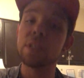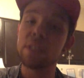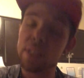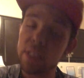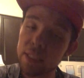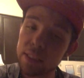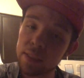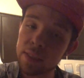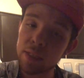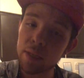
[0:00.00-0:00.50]
it
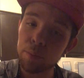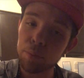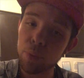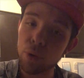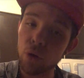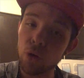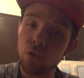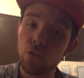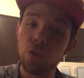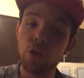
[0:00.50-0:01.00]
did tip
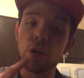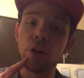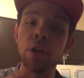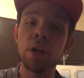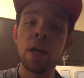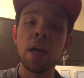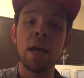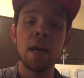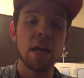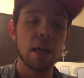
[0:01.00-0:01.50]
over,
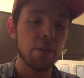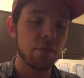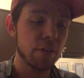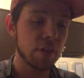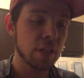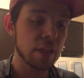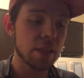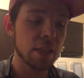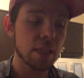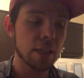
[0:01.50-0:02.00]
if
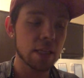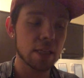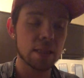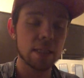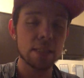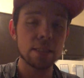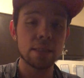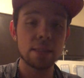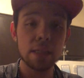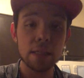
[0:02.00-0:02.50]
anything like
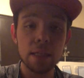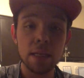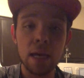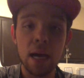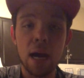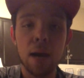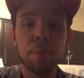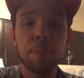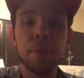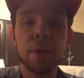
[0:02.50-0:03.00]
that did
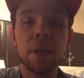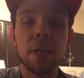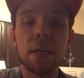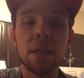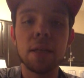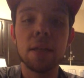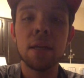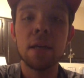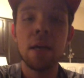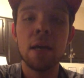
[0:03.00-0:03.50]

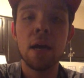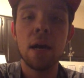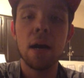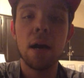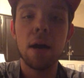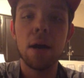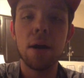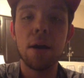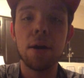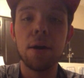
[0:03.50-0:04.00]
happen,
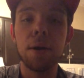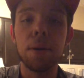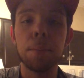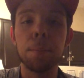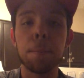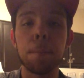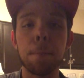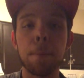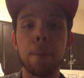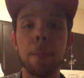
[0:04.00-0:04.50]

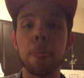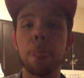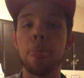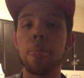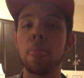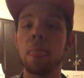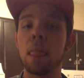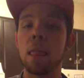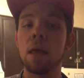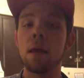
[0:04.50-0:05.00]

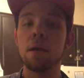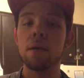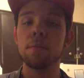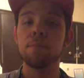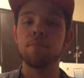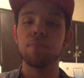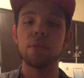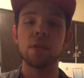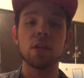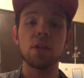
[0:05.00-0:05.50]

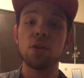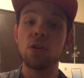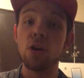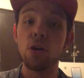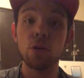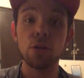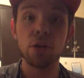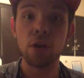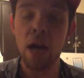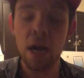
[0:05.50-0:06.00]
you
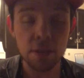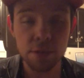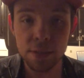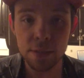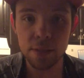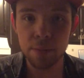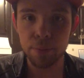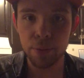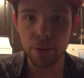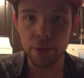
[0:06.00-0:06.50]
know, your house
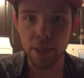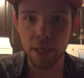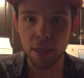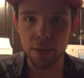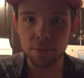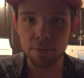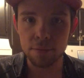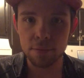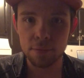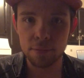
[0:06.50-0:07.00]
doesn't burn
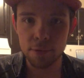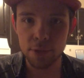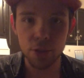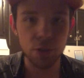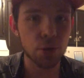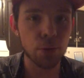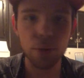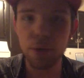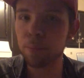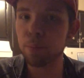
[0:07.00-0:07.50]
down. You
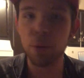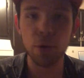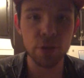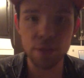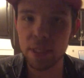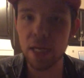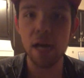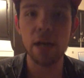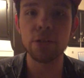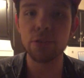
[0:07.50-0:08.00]
don't want to
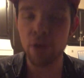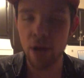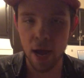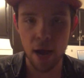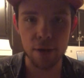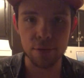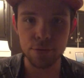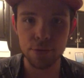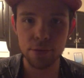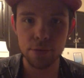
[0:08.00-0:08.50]
burn down your
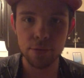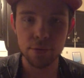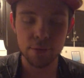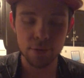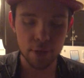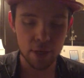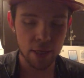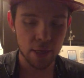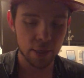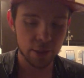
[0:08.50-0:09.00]
house.
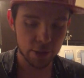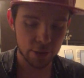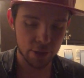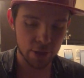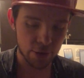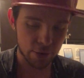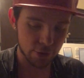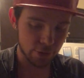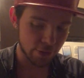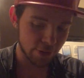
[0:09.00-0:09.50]
You
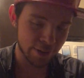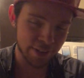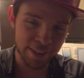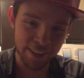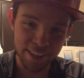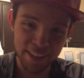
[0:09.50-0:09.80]
know,